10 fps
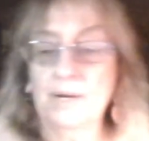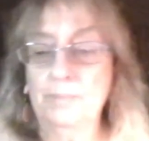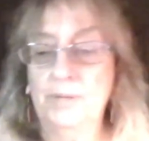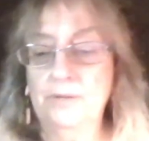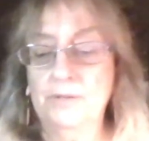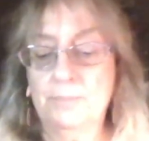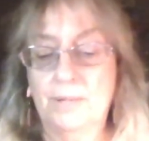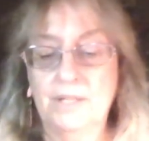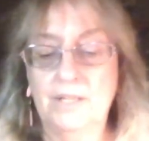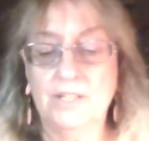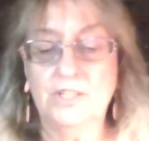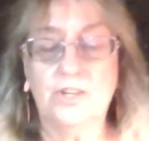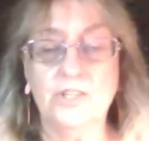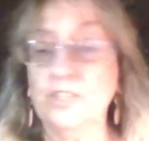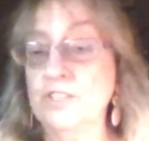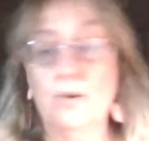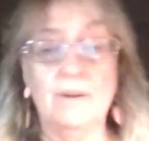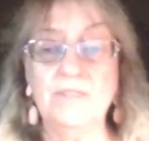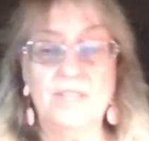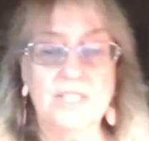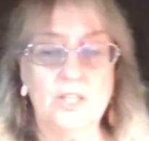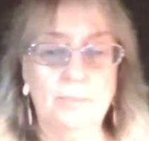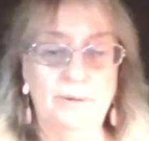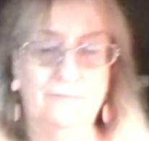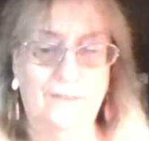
my computer is plugged in and charging, so everything's going to be